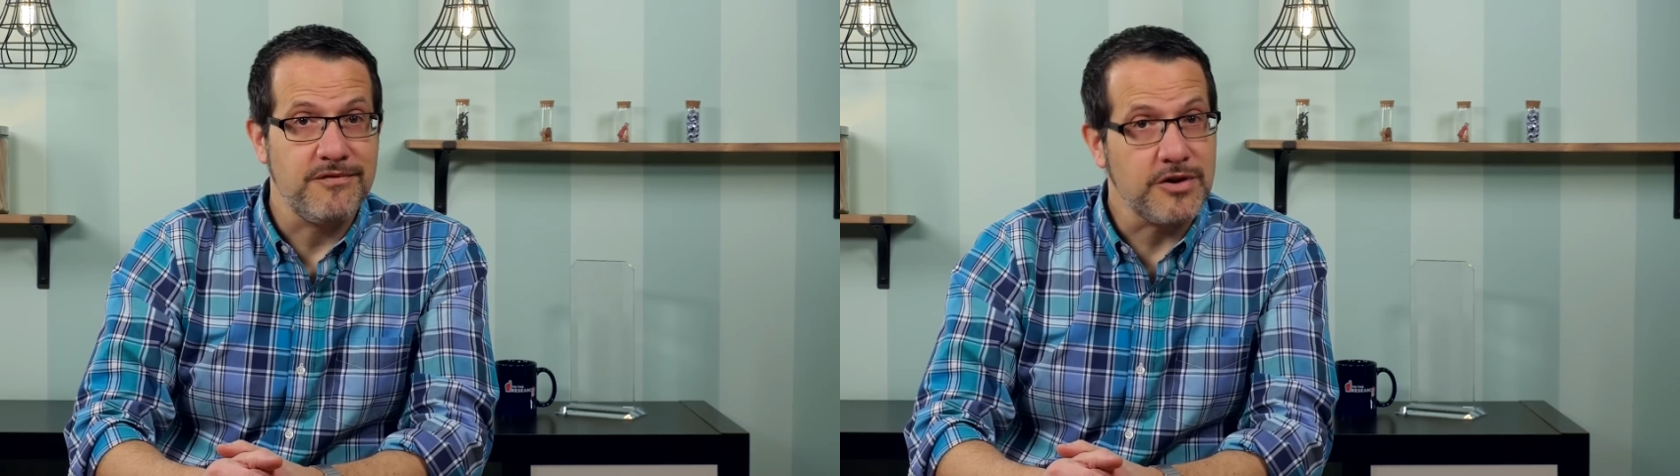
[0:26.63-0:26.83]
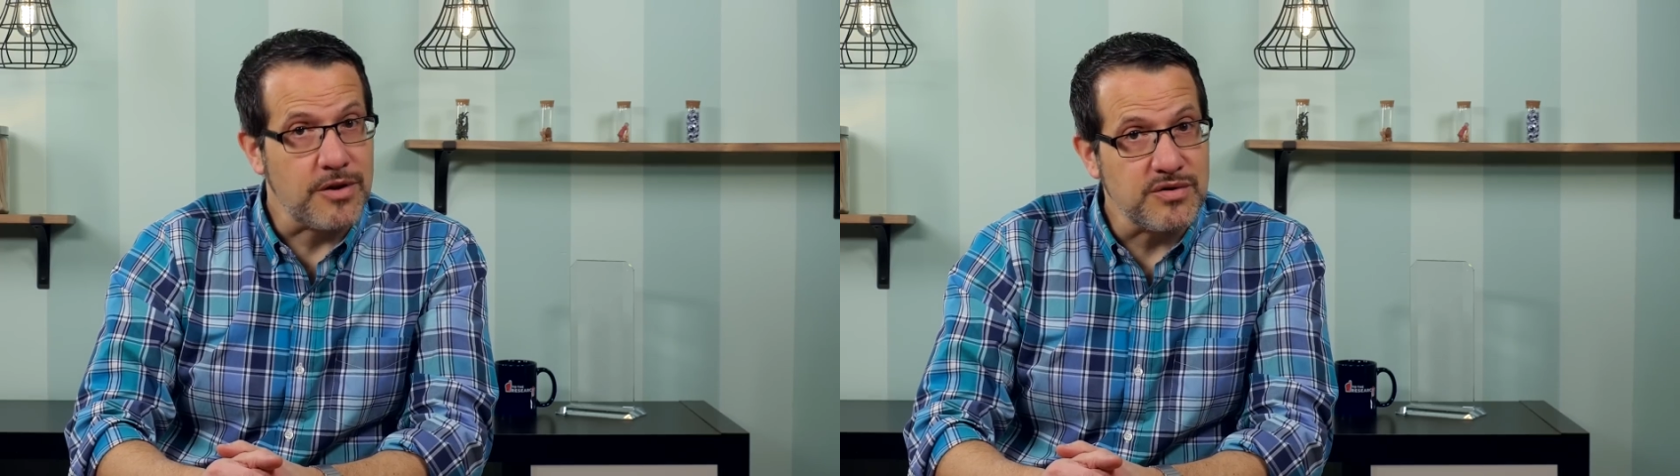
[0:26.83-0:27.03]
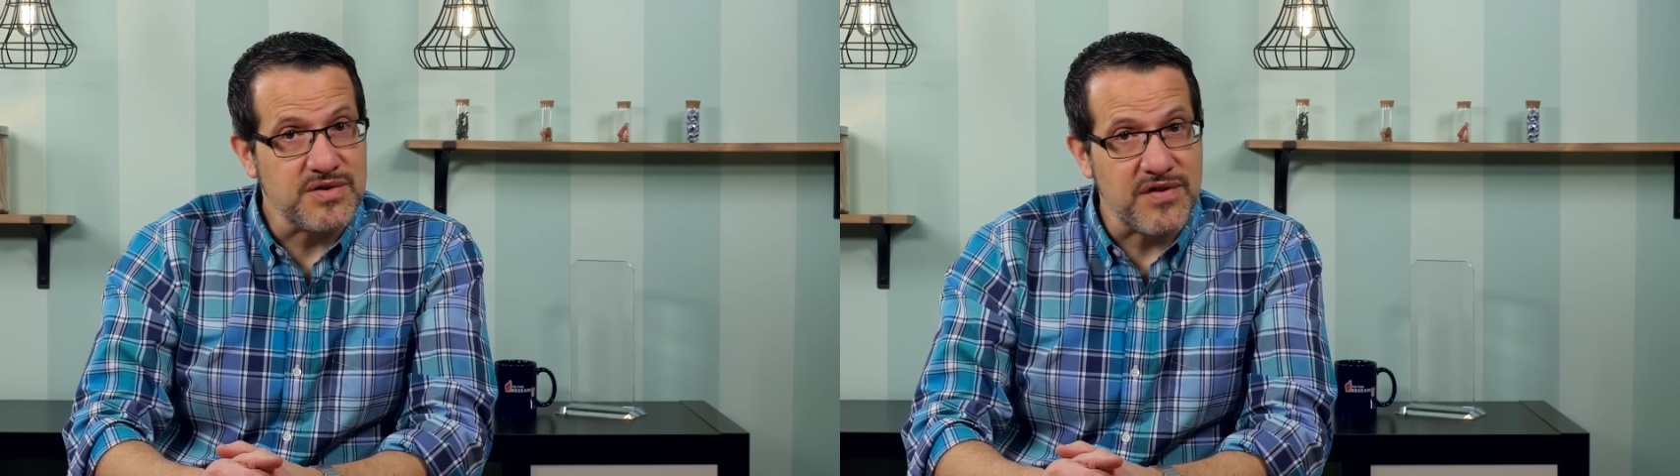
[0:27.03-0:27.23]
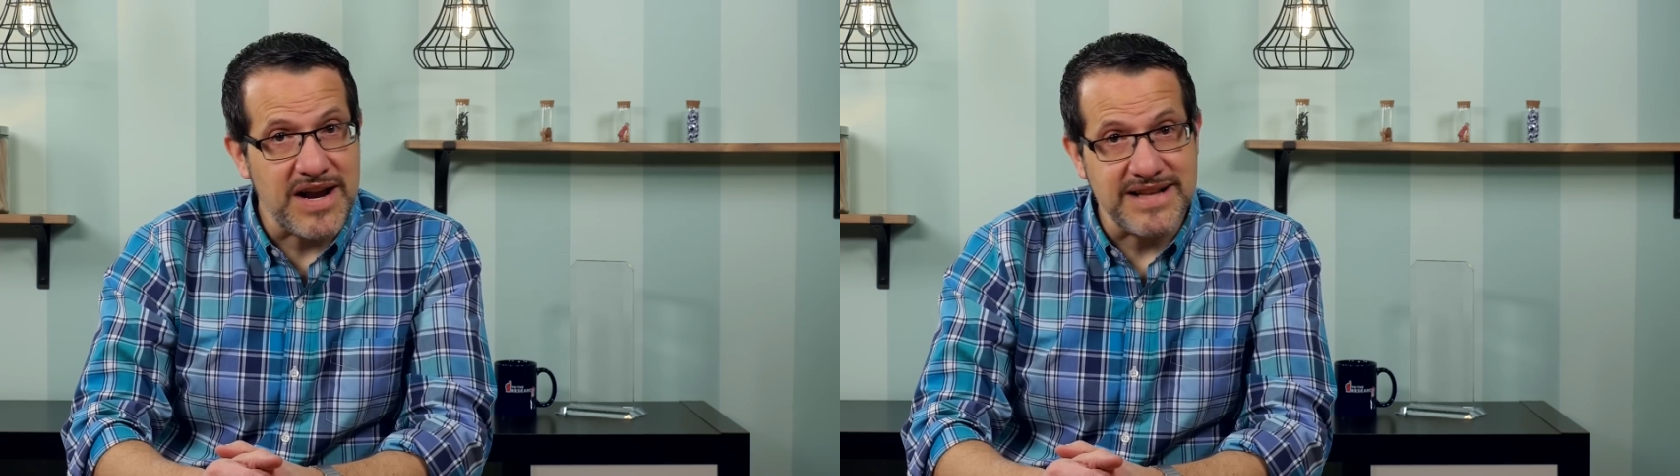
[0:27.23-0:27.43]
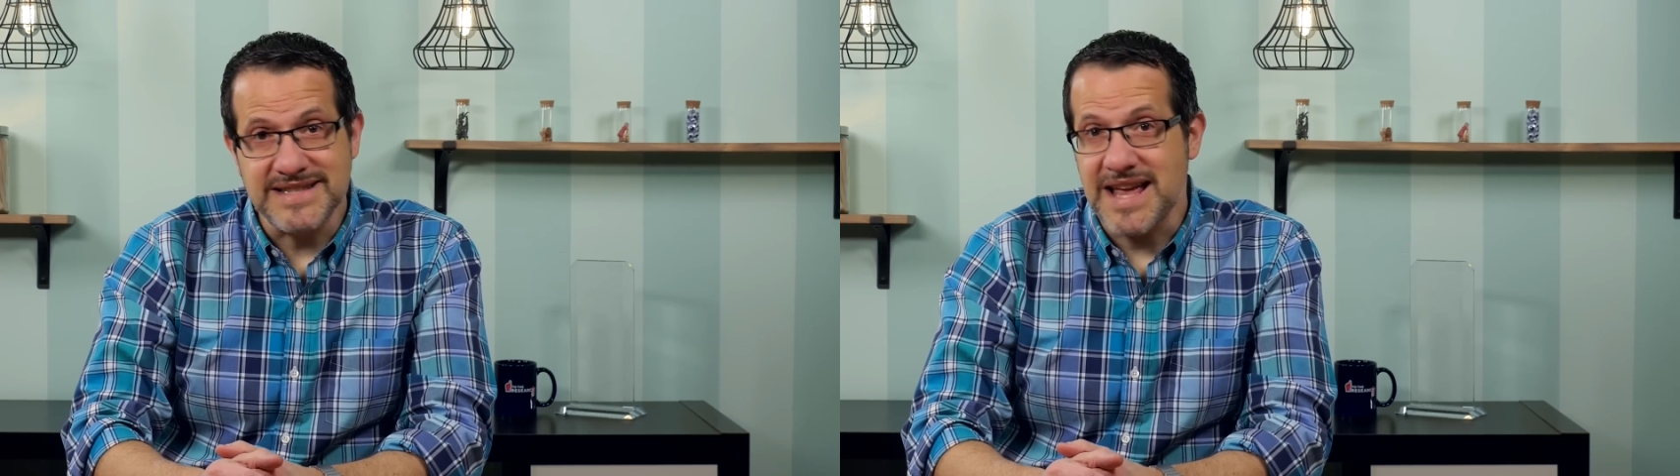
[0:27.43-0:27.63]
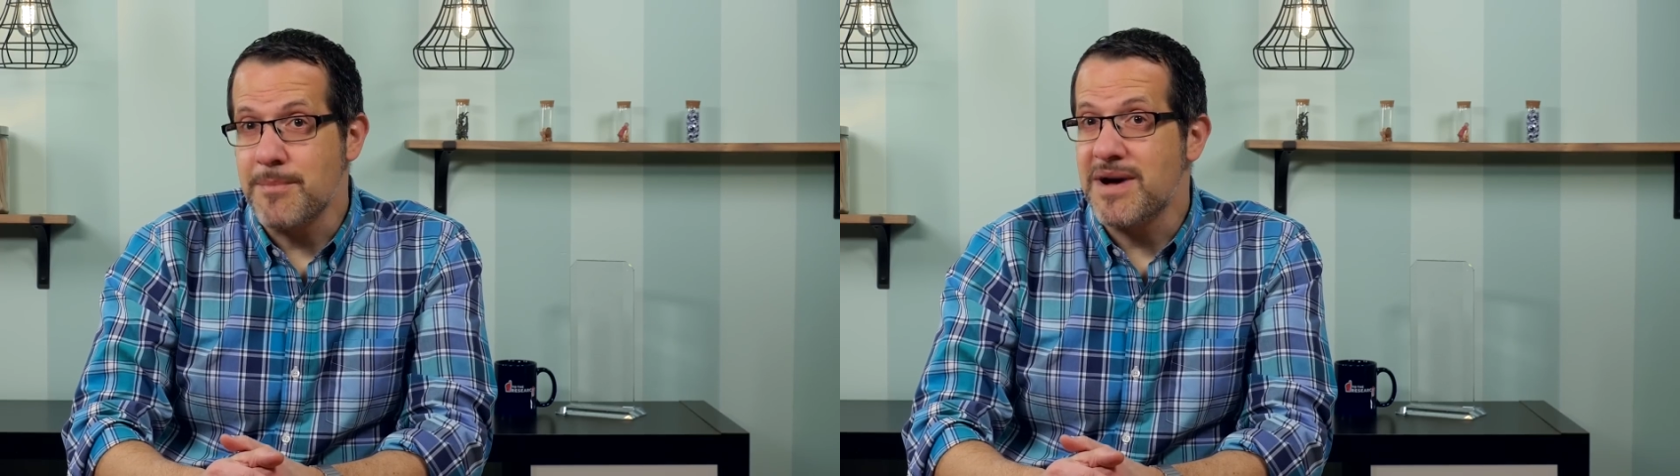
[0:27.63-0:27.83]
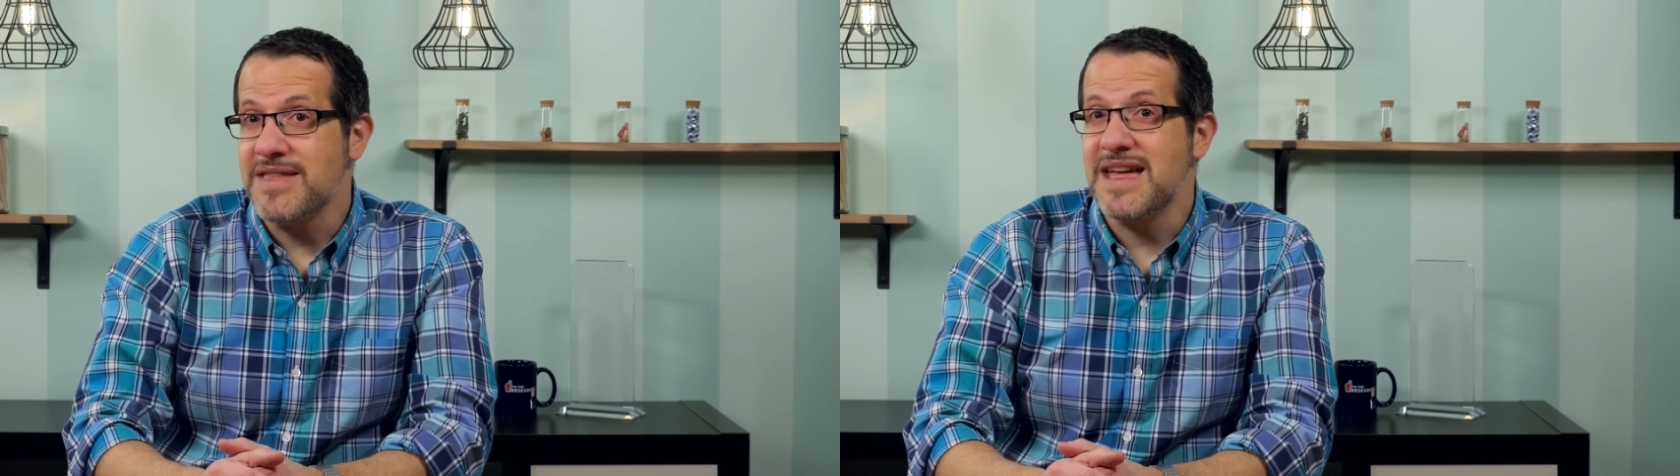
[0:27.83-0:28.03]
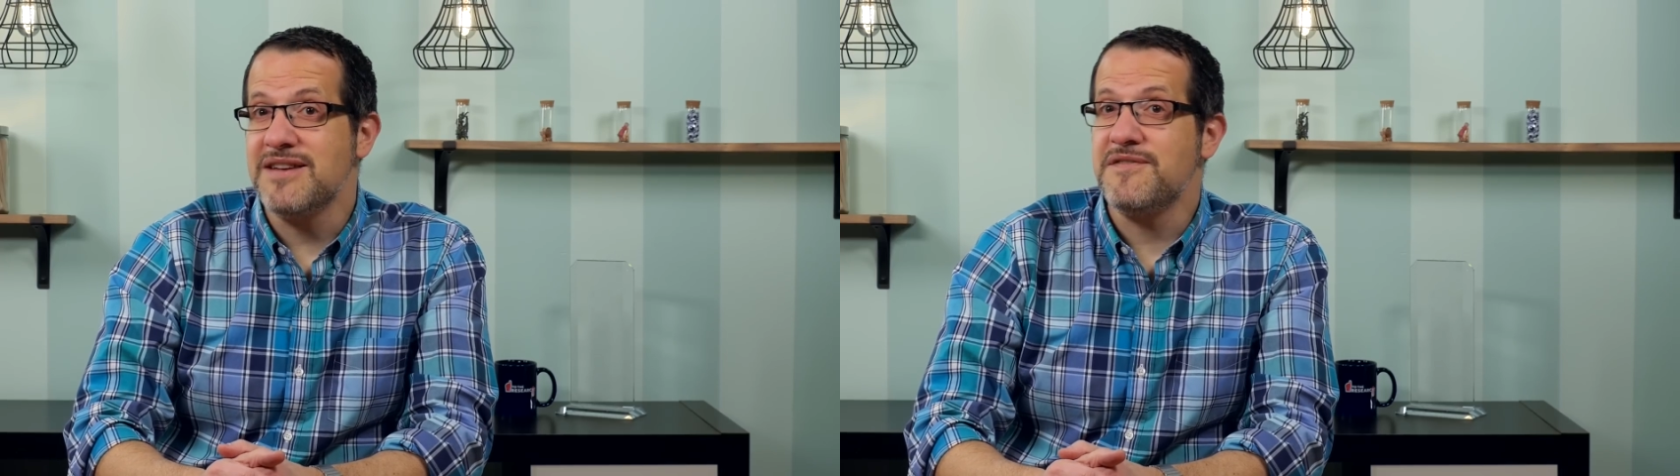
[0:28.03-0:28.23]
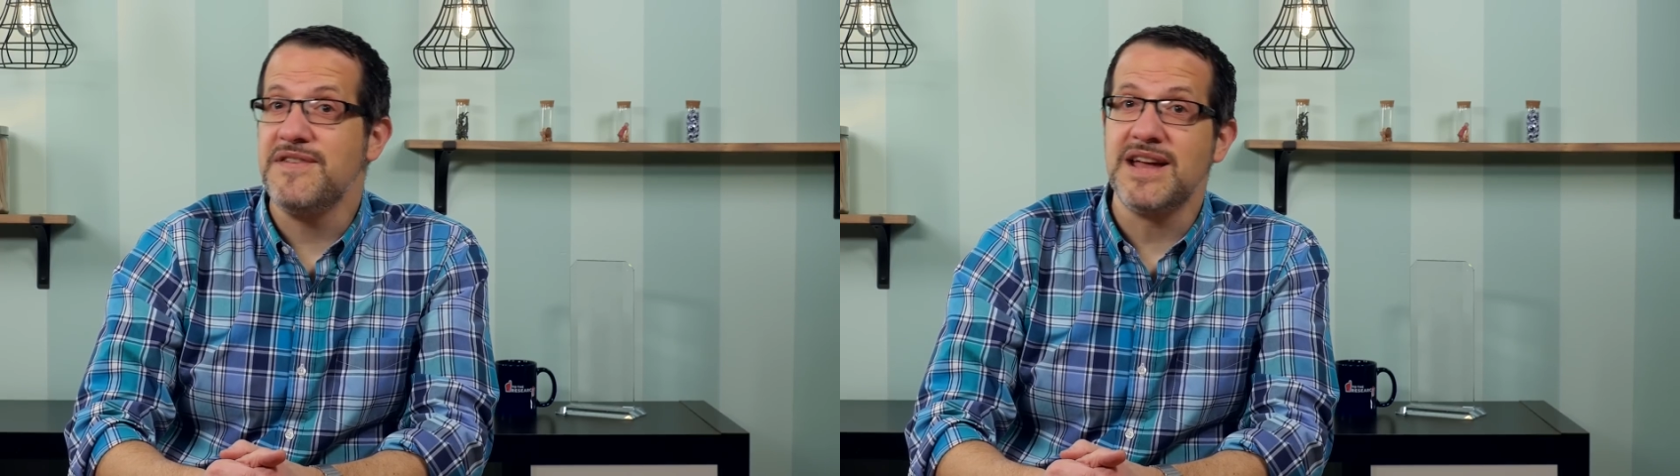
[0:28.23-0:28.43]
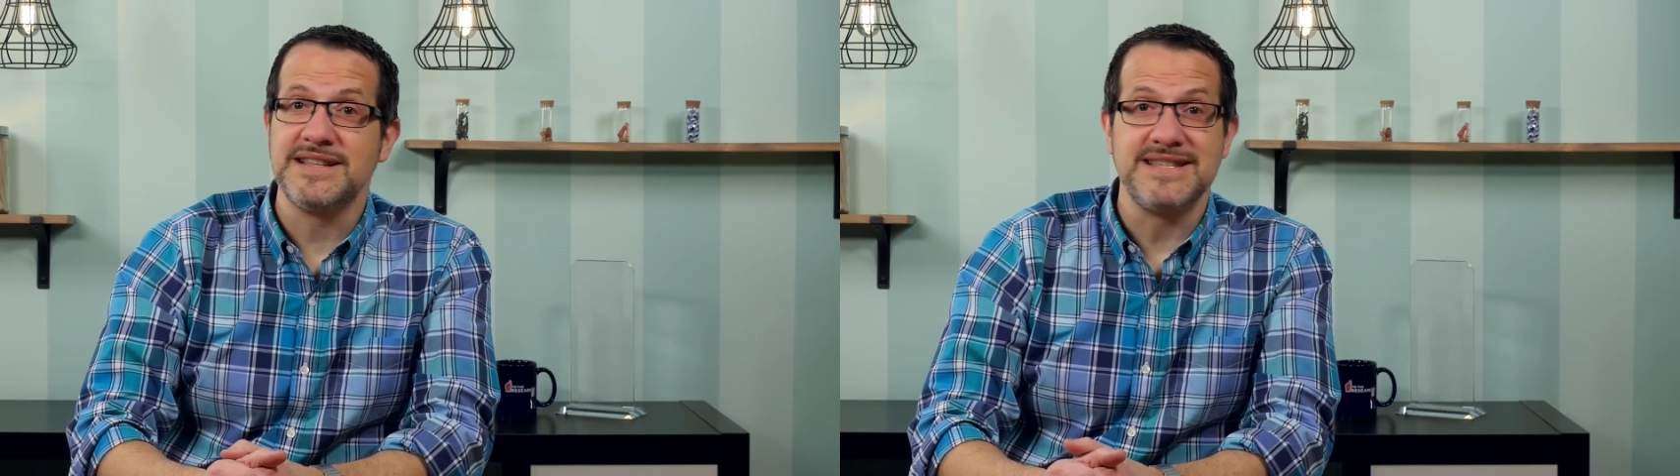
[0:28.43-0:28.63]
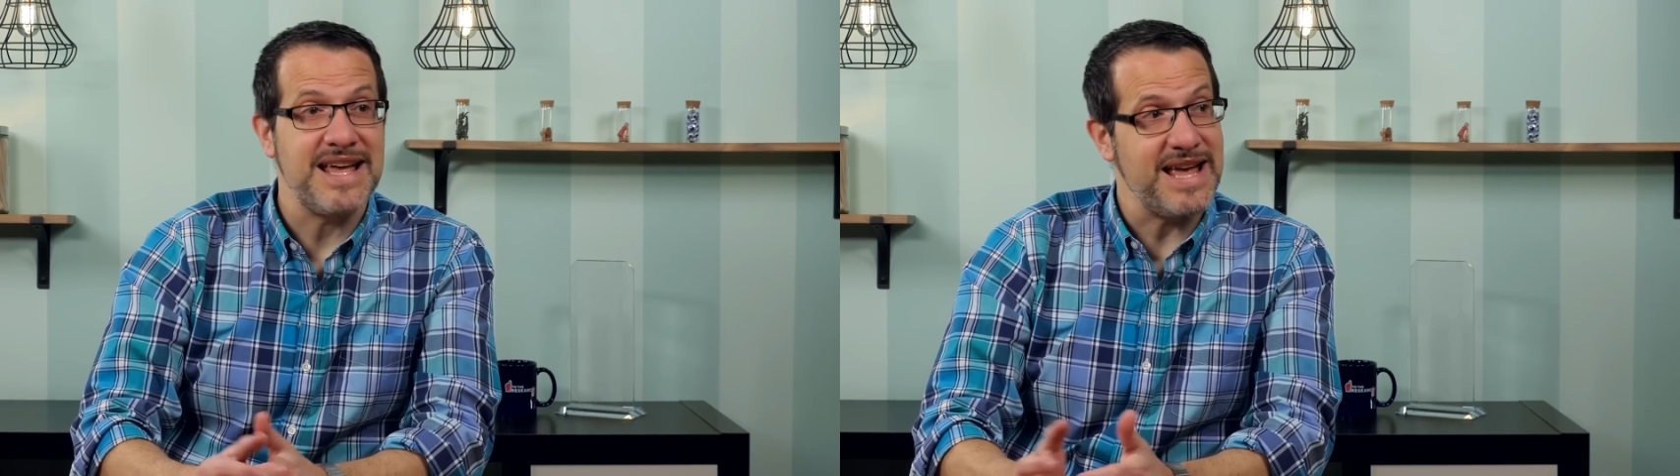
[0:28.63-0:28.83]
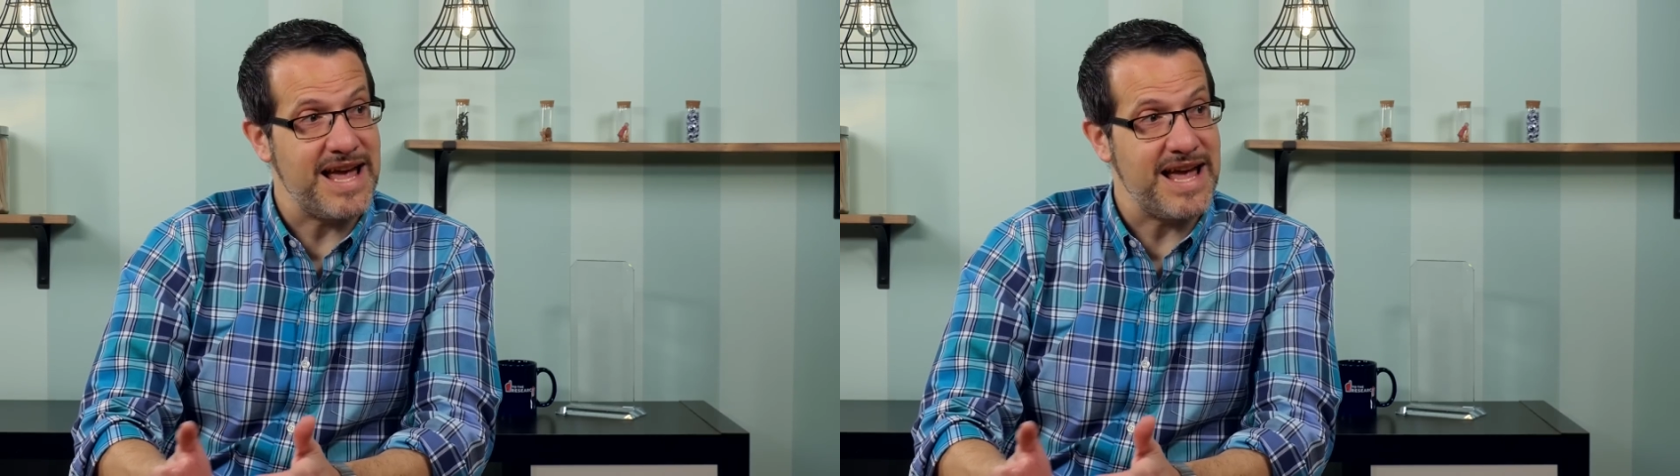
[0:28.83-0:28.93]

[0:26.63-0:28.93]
close friends, and my then fiancé